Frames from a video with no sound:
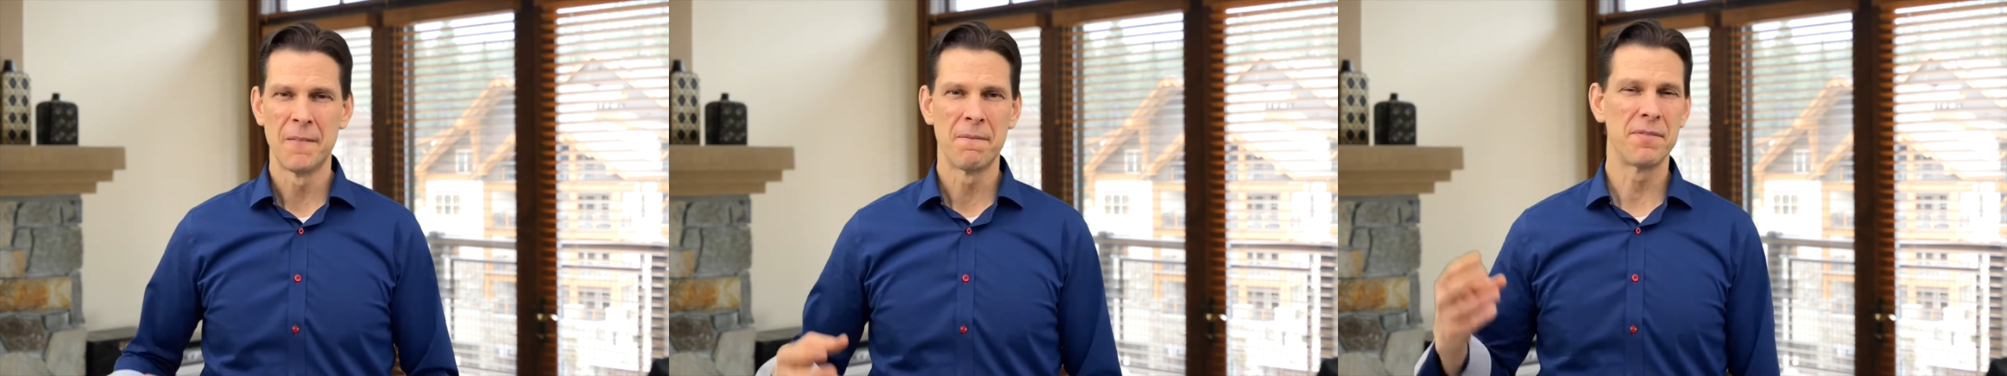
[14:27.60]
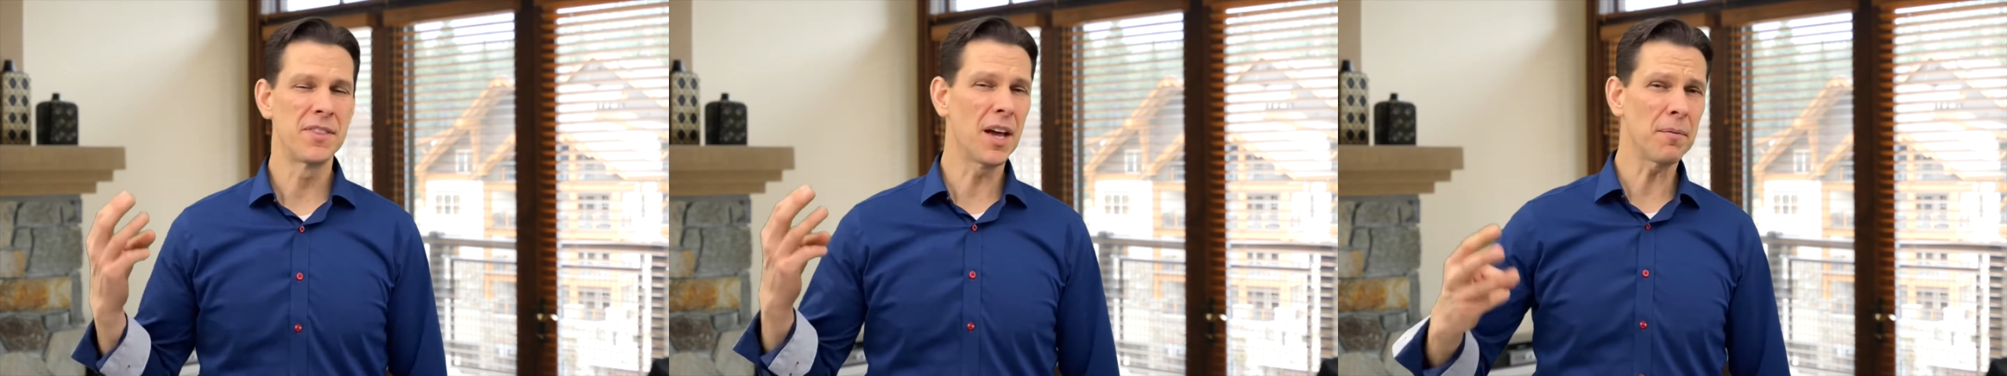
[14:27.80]

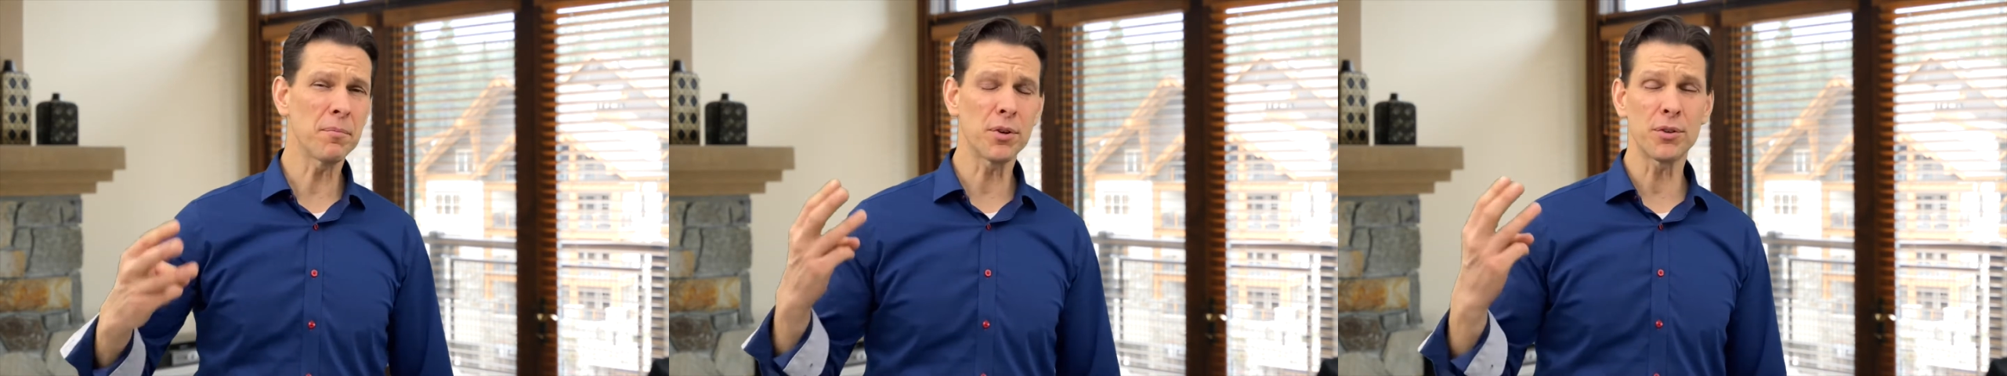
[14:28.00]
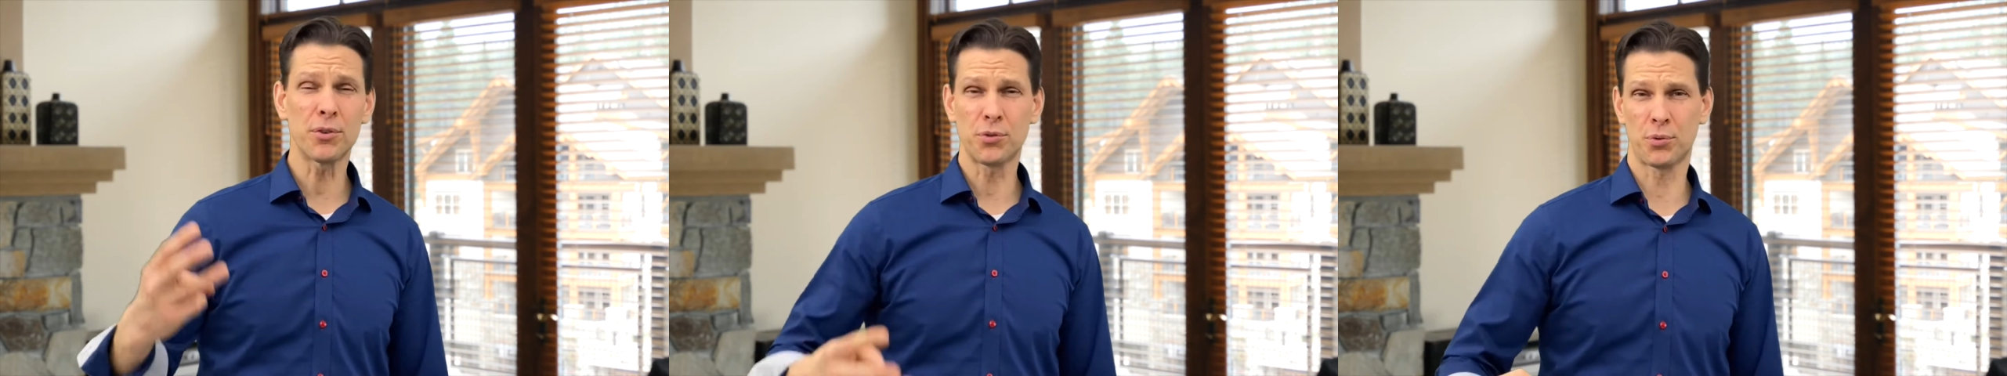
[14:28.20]

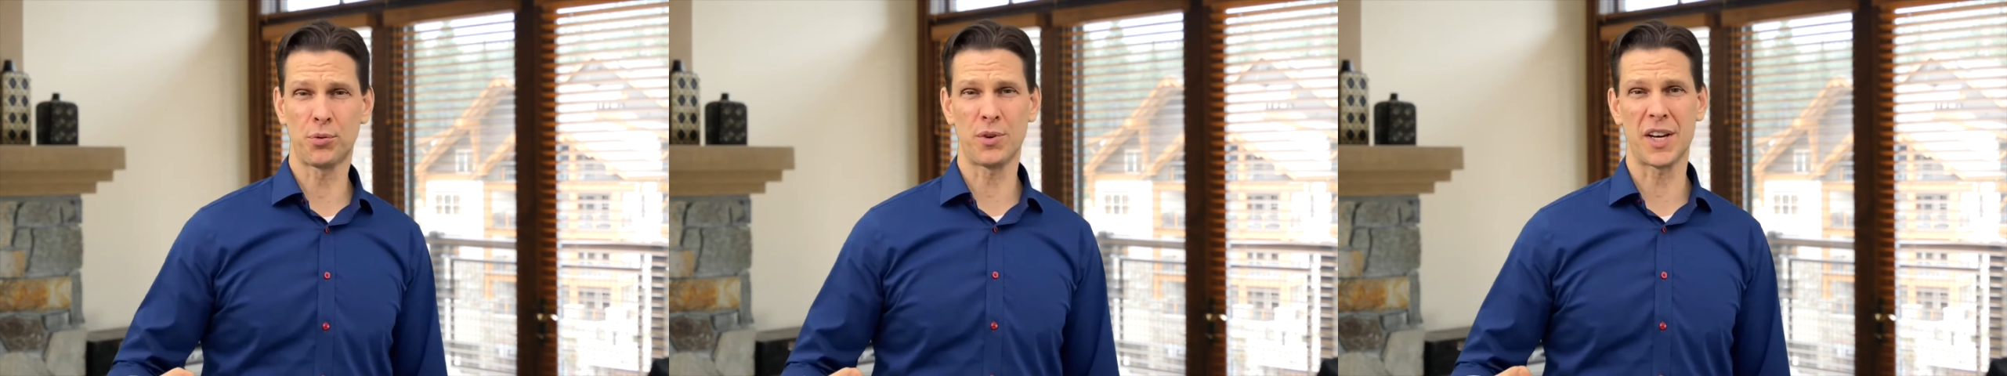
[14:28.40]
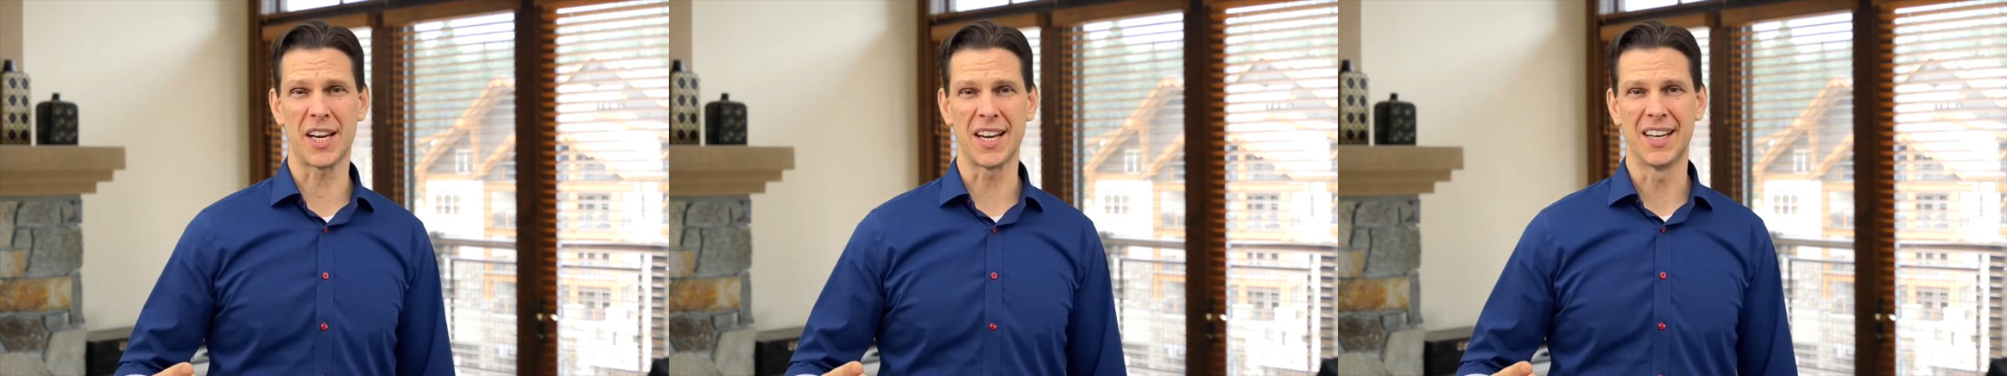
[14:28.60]
Number
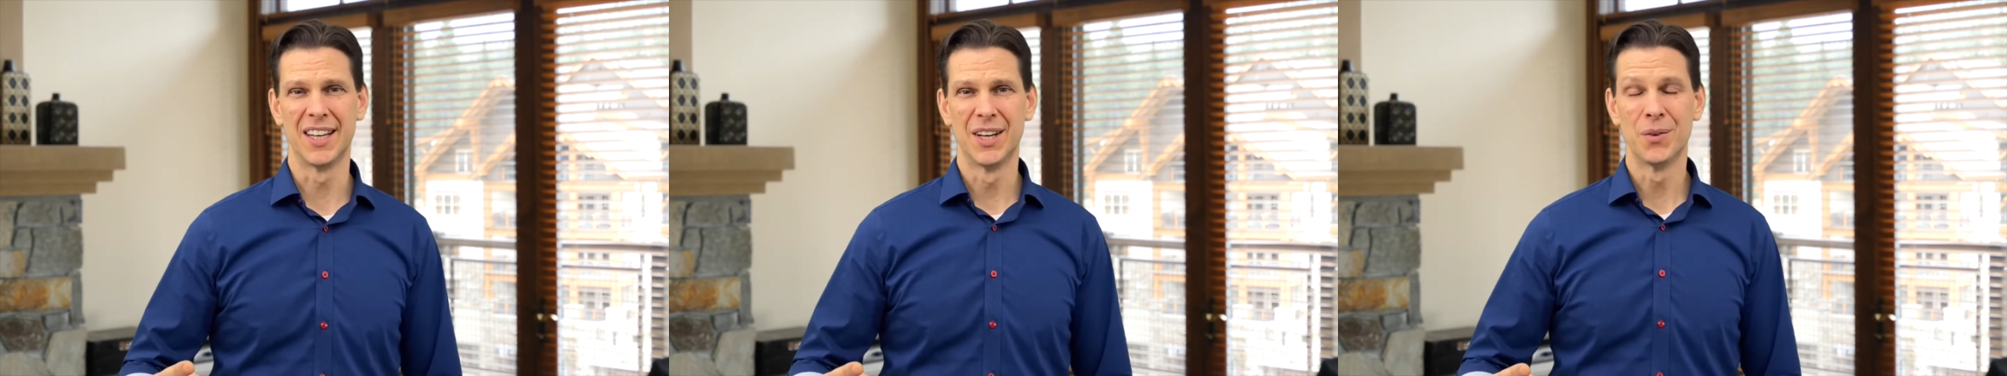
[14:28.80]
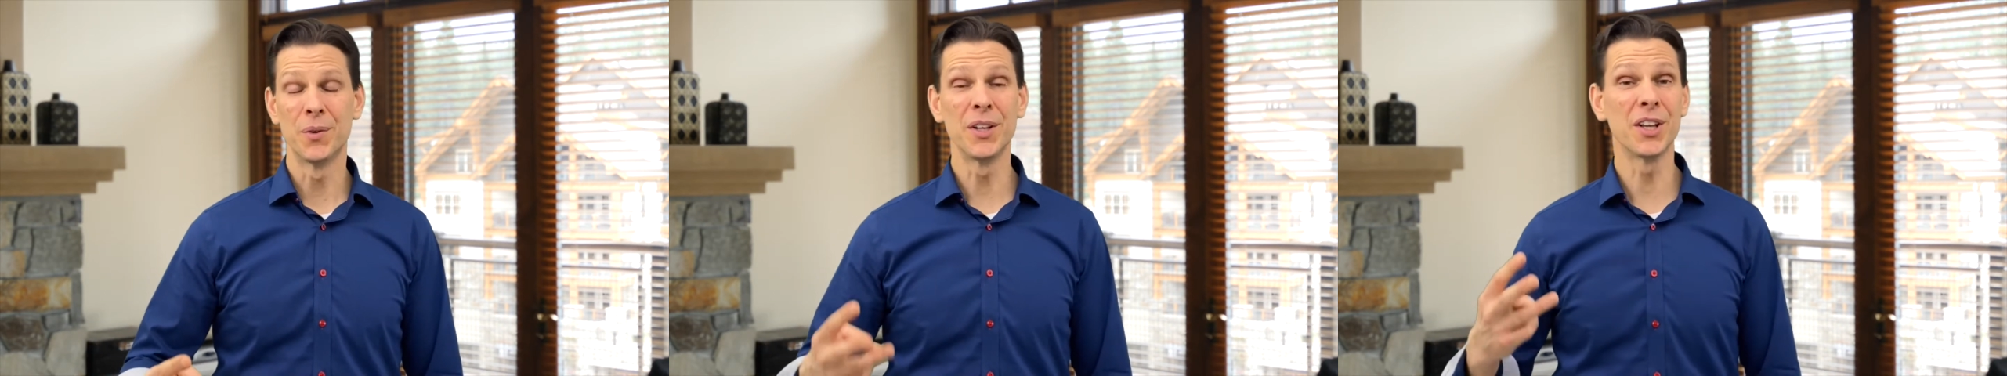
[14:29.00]
3,
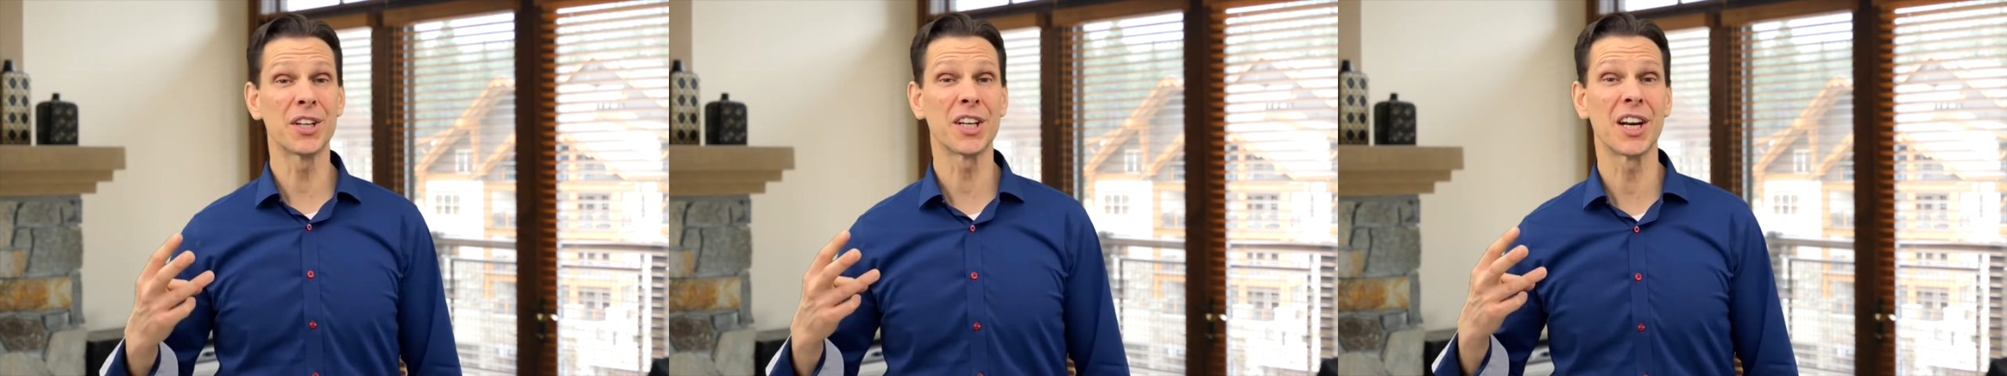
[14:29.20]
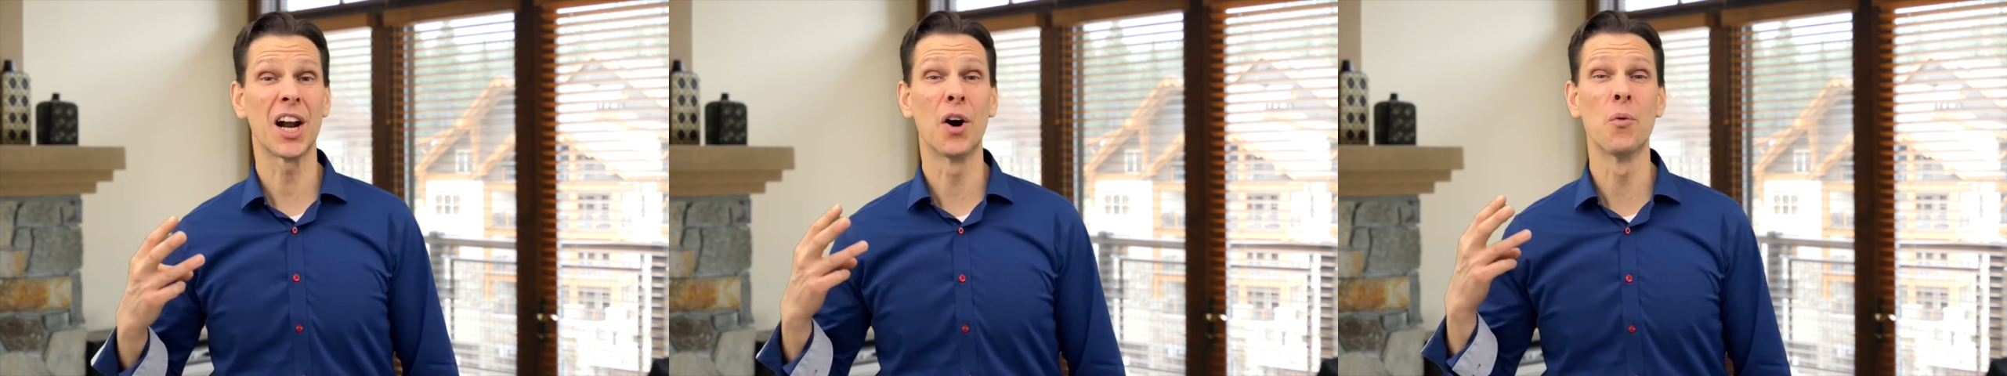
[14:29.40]
We look at a